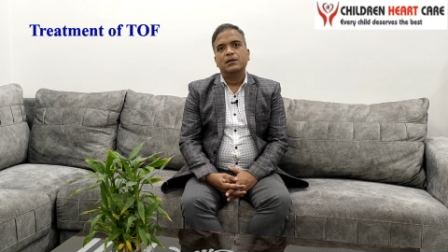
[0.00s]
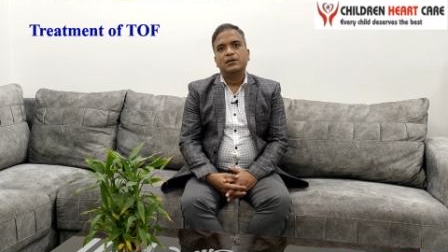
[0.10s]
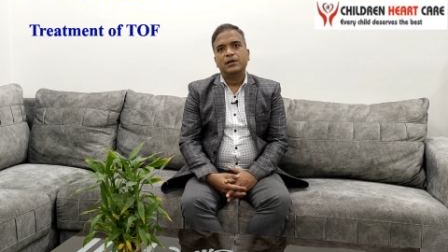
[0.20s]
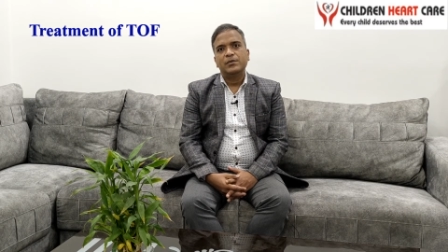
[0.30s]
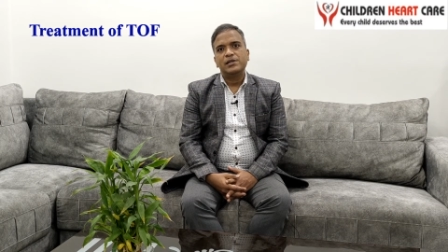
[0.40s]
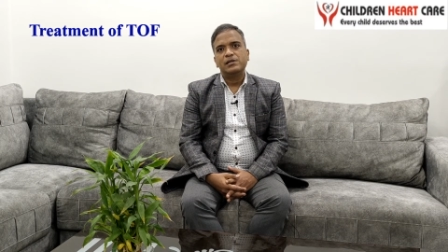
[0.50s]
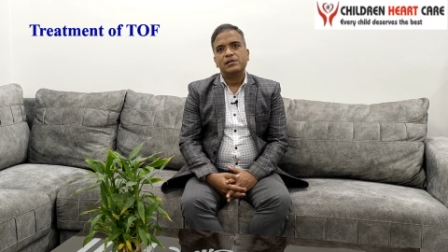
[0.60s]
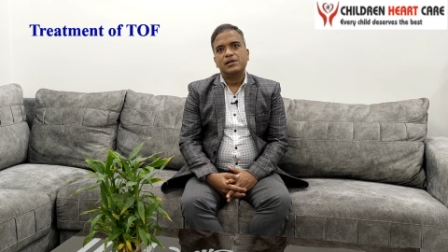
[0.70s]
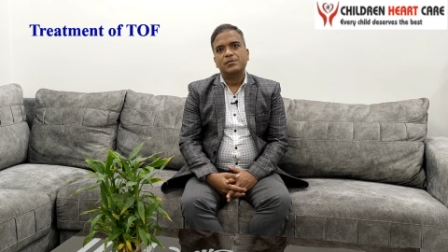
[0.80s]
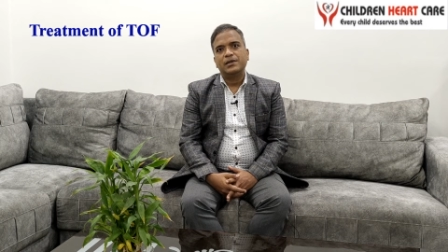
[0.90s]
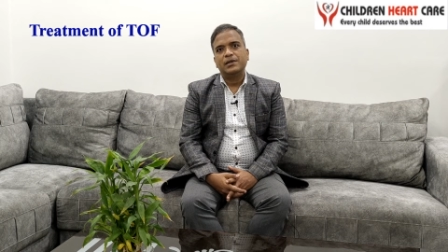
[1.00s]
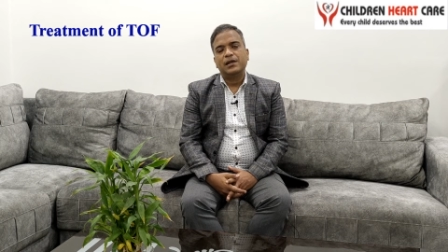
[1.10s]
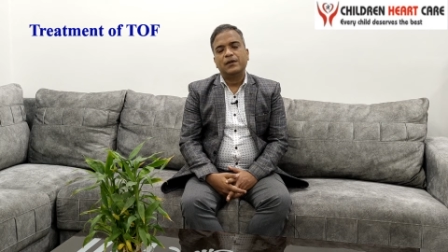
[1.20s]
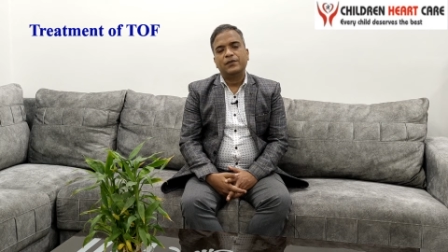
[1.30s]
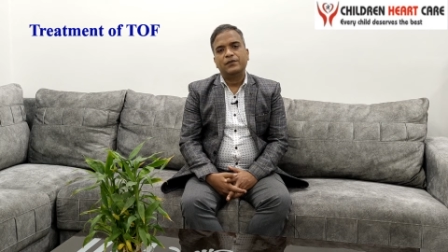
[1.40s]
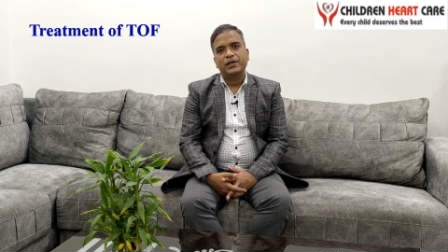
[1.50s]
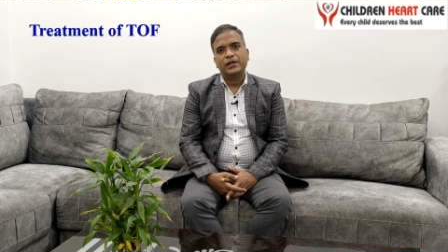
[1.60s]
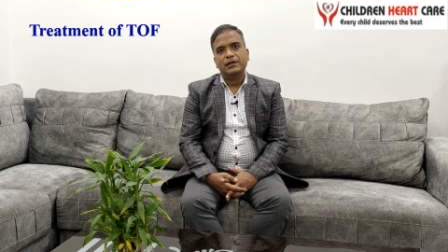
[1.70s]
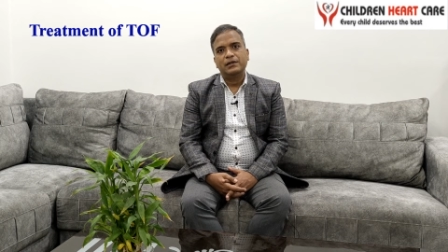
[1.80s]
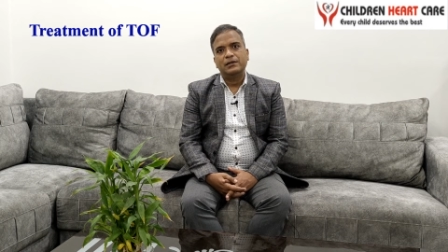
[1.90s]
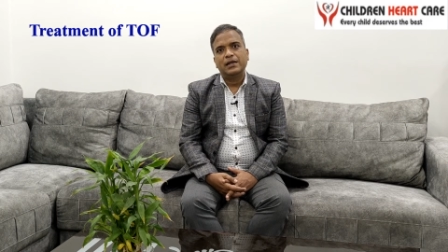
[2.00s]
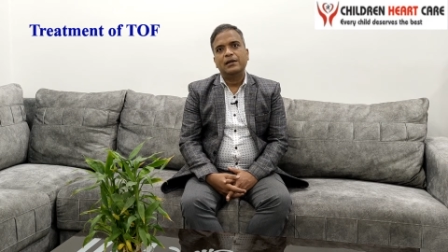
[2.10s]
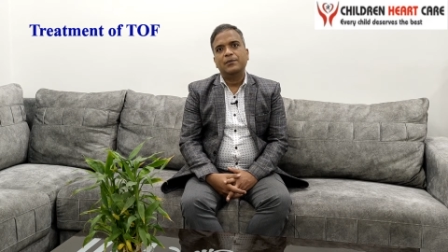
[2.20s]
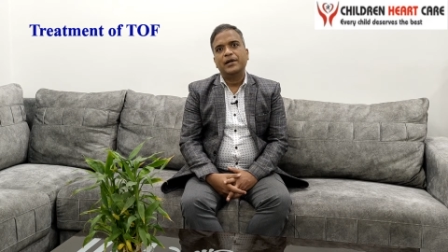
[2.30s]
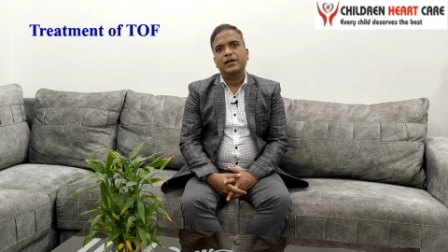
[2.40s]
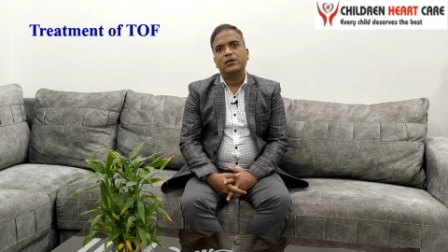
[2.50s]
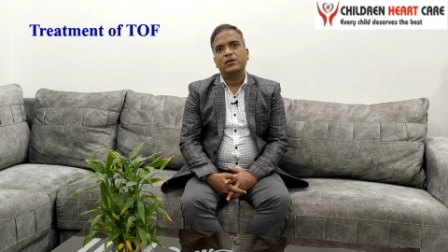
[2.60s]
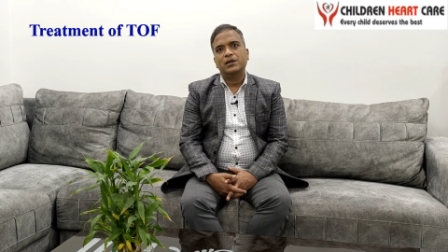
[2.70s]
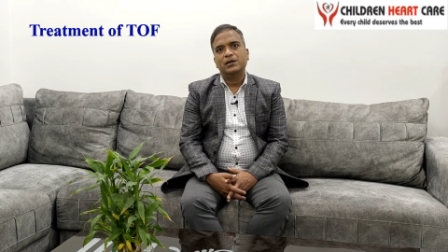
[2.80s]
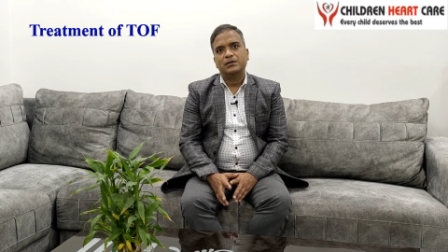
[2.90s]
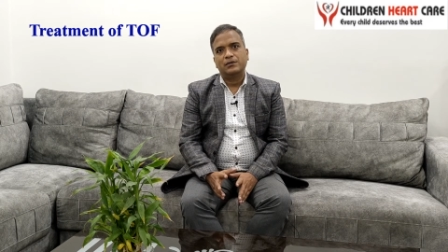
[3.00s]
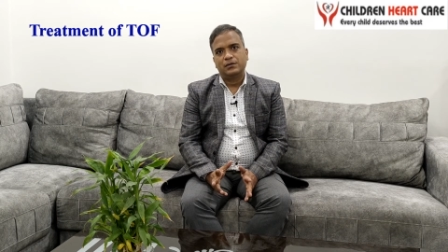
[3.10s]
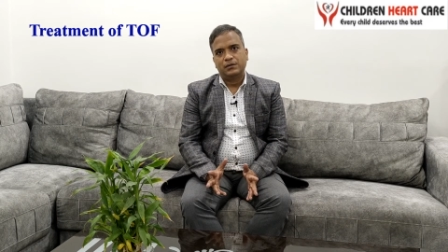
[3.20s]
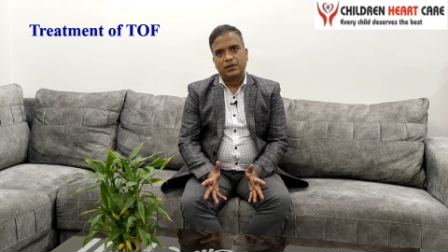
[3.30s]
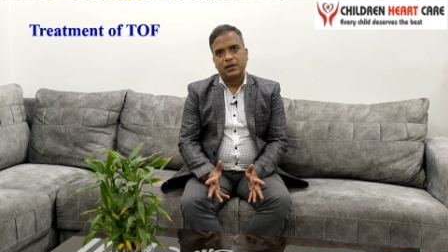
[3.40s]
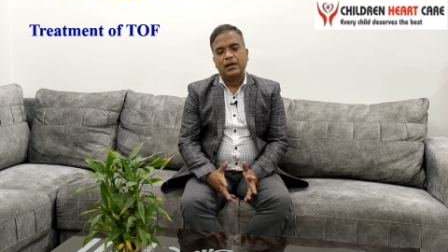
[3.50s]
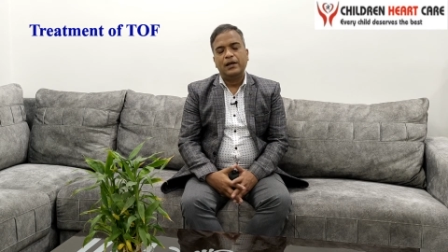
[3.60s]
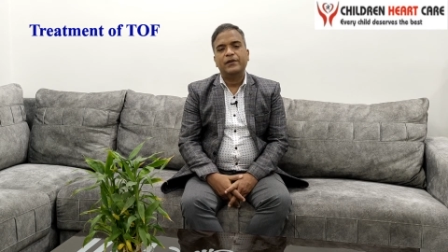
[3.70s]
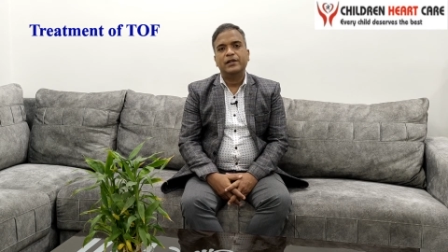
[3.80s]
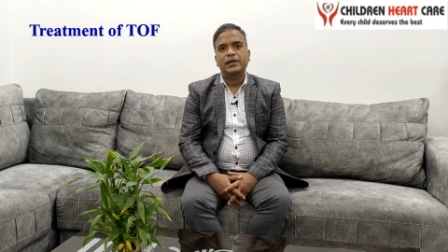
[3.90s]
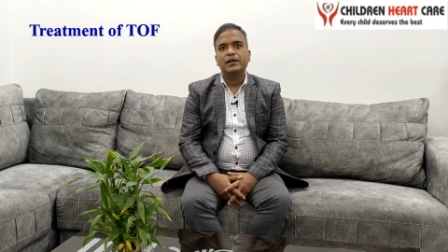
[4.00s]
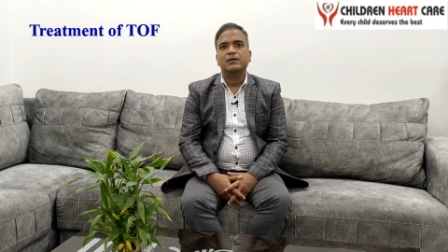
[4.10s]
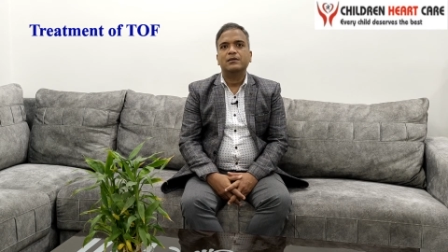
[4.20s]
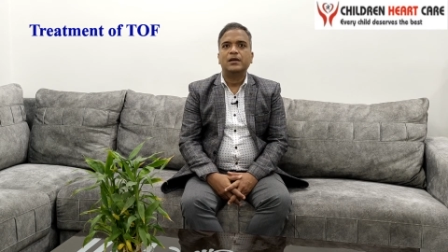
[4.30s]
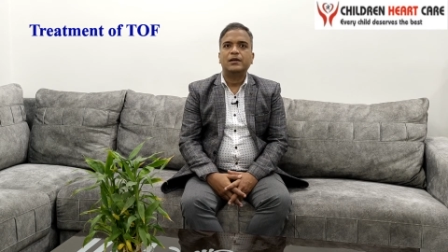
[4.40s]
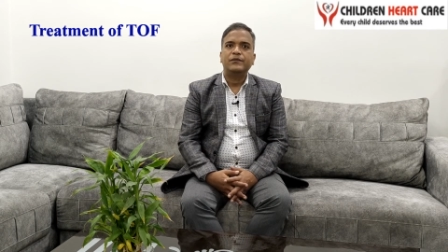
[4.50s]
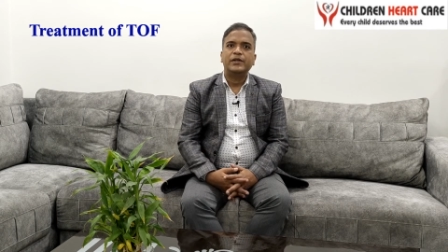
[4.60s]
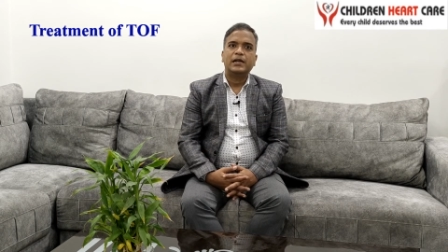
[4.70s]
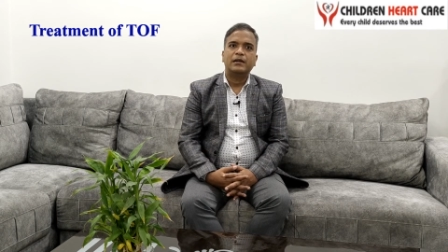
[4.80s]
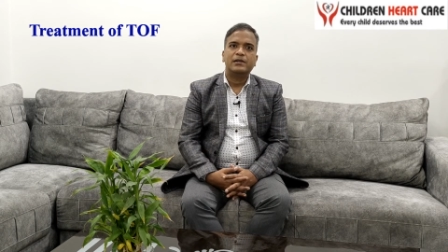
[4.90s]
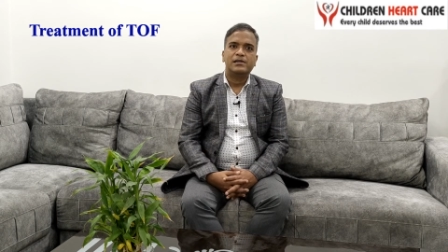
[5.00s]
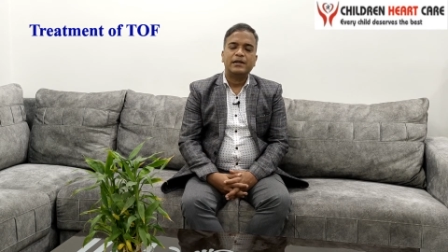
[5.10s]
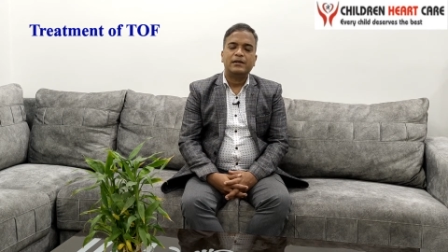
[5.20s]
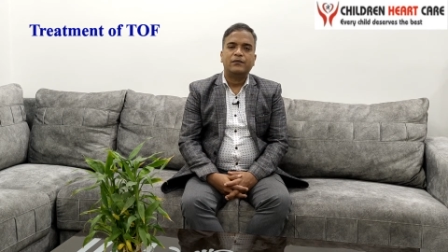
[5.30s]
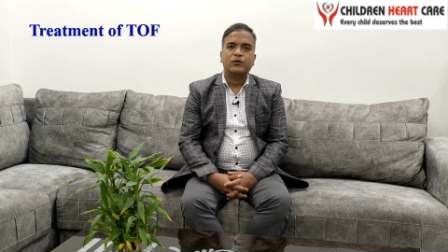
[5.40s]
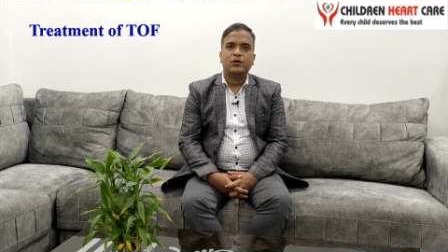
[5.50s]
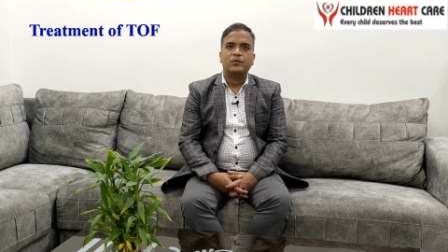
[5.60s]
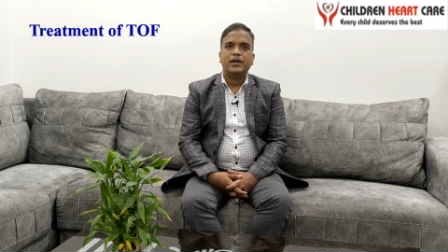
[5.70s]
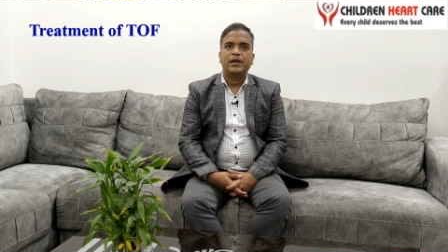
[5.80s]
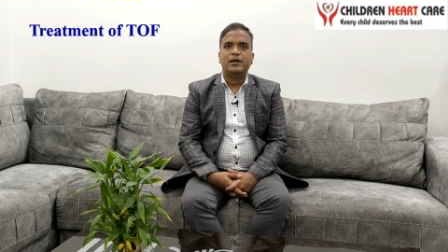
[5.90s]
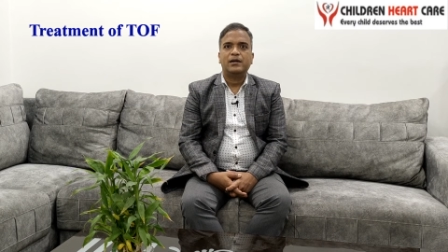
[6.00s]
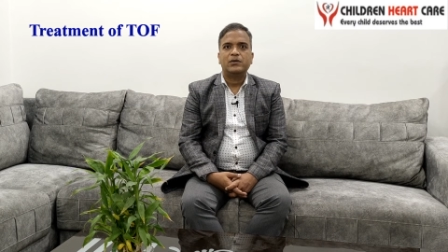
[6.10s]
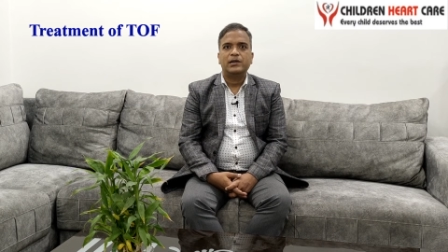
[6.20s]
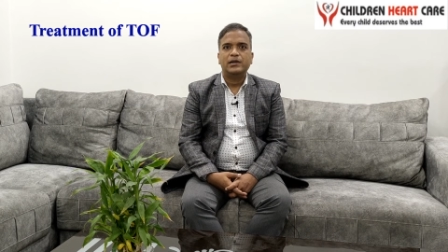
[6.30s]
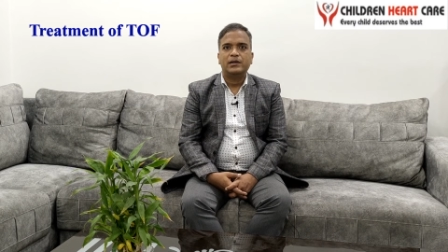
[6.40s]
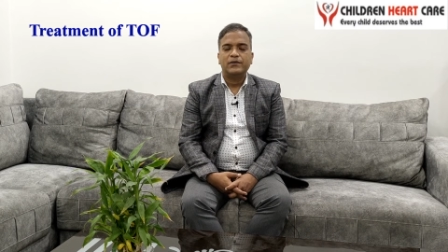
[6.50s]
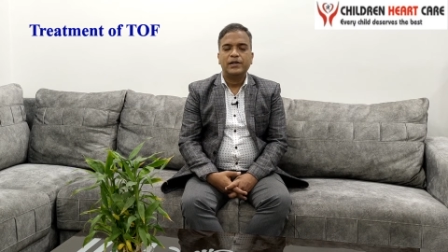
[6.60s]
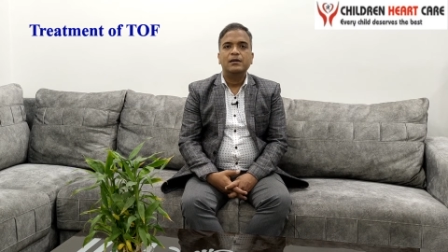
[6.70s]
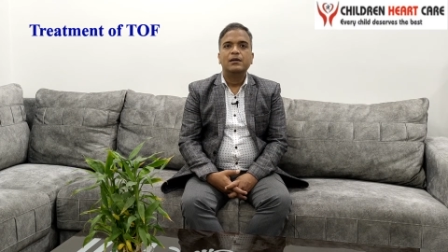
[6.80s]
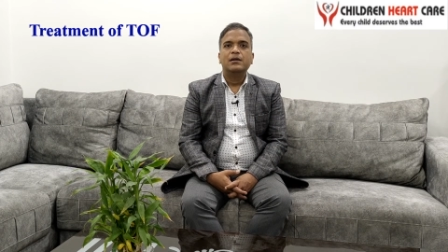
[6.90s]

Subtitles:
3 months, 6 months and after 1 year. Then depending on the everything, then we can decide the follow-up at regular interval.